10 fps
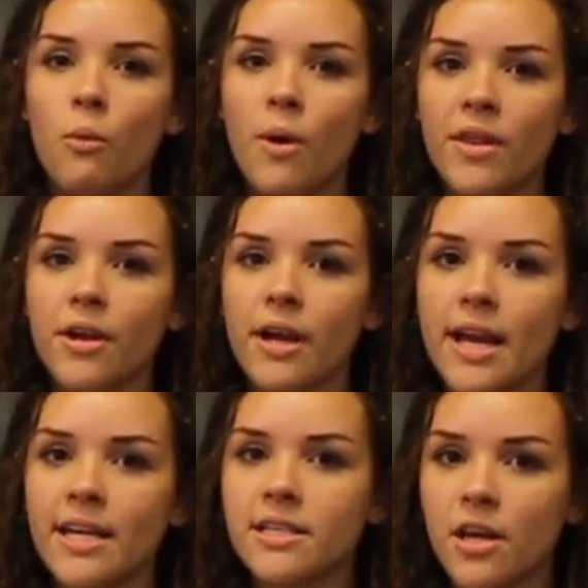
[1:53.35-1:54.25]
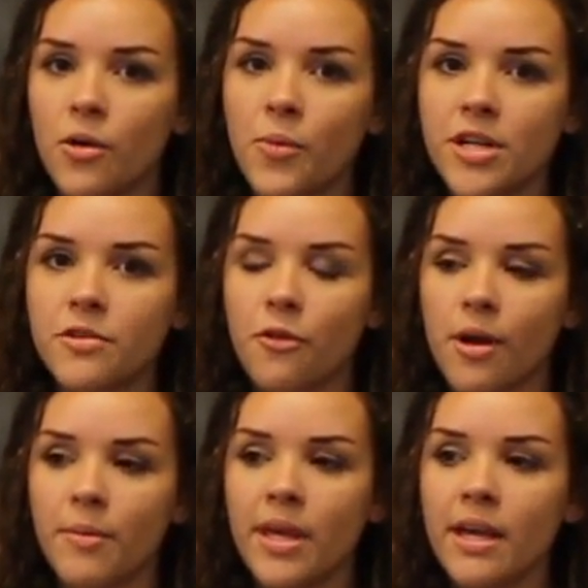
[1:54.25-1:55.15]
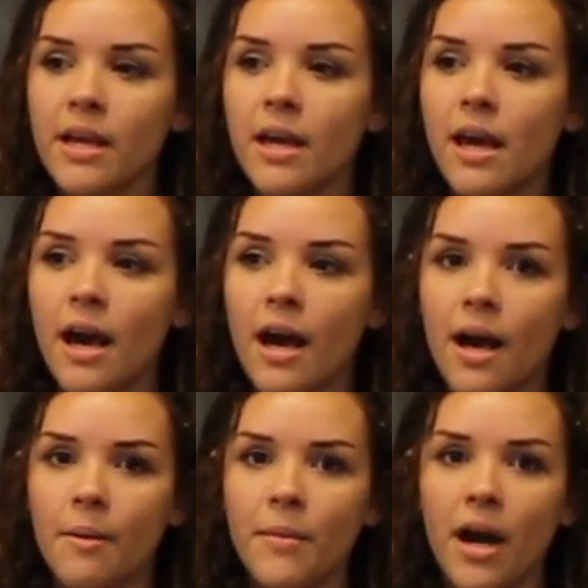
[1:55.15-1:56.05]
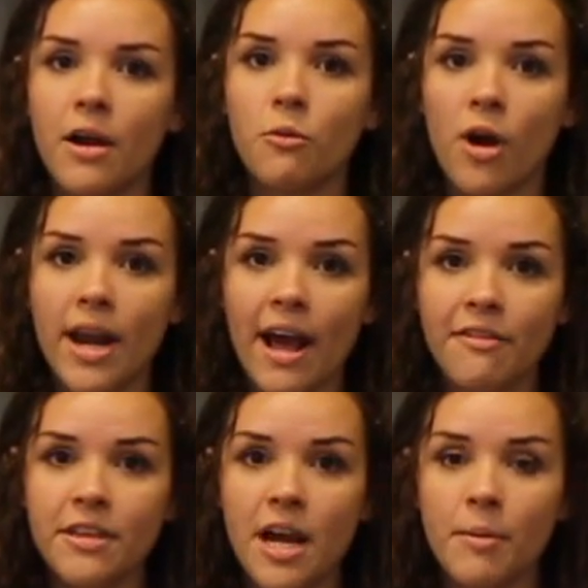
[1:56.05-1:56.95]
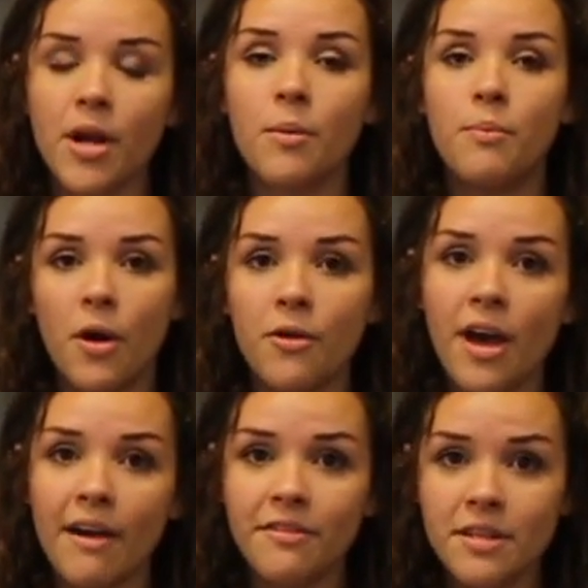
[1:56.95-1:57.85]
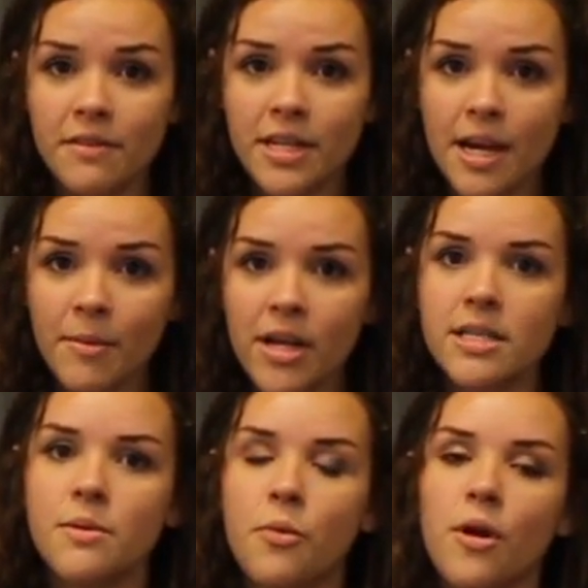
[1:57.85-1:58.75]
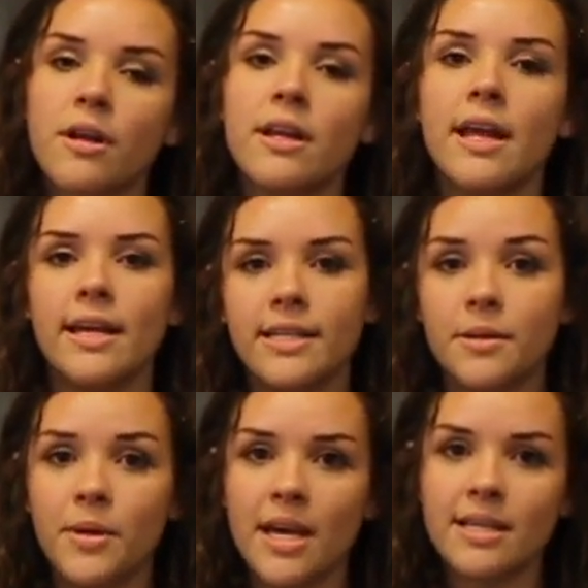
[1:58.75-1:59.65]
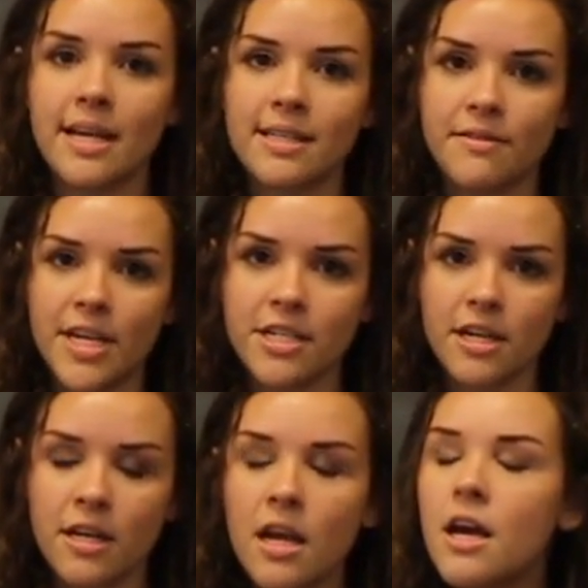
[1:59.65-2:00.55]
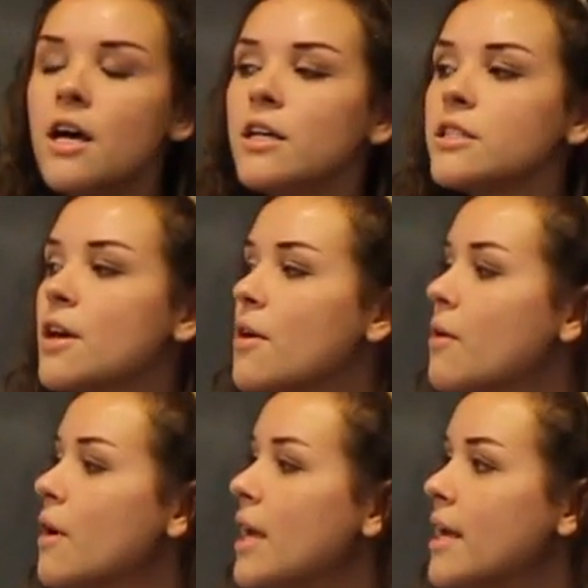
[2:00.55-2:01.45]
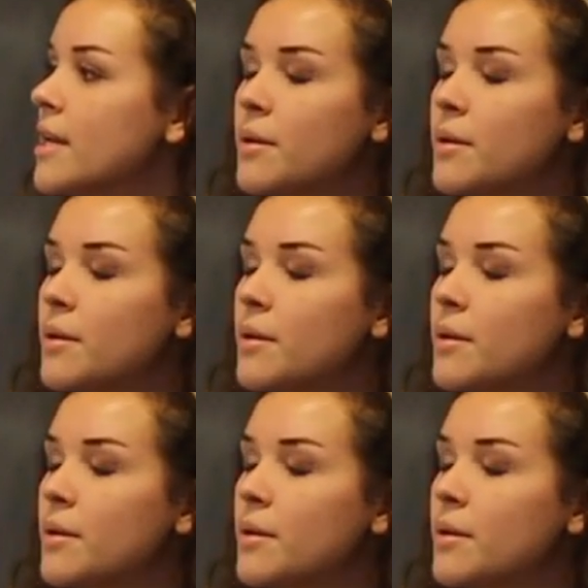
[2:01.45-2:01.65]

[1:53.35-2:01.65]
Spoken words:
whether a salt bridge forming on one half of the dimer or both halves of the dimer is important in ATPase activation. So in